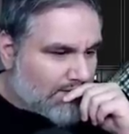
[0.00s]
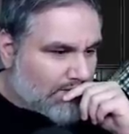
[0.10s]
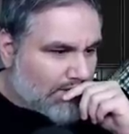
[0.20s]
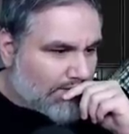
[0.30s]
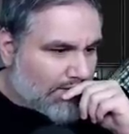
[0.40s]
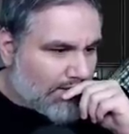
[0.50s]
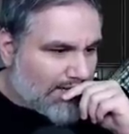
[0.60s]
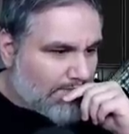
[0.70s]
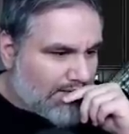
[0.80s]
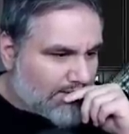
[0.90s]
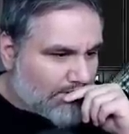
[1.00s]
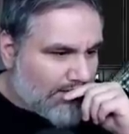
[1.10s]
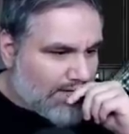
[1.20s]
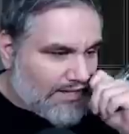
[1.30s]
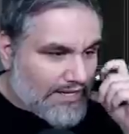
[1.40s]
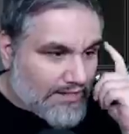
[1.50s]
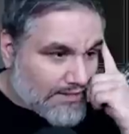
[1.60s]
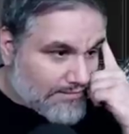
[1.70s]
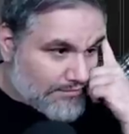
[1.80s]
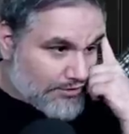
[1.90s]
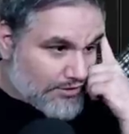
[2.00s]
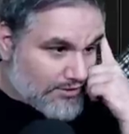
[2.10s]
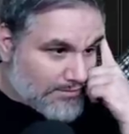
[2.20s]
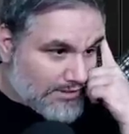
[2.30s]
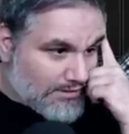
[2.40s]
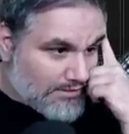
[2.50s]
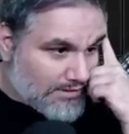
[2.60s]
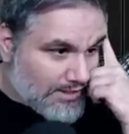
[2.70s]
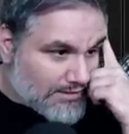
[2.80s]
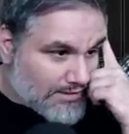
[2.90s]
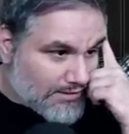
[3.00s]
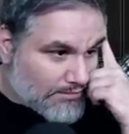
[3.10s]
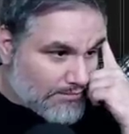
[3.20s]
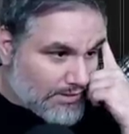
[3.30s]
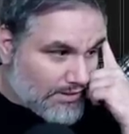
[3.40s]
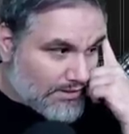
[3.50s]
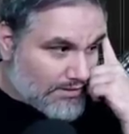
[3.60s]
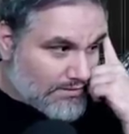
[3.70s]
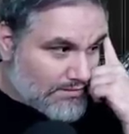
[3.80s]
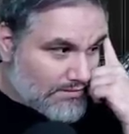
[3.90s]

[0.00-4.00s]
Gonna hold off on a land because if we hit a land off of Shinobi, in case they don't block.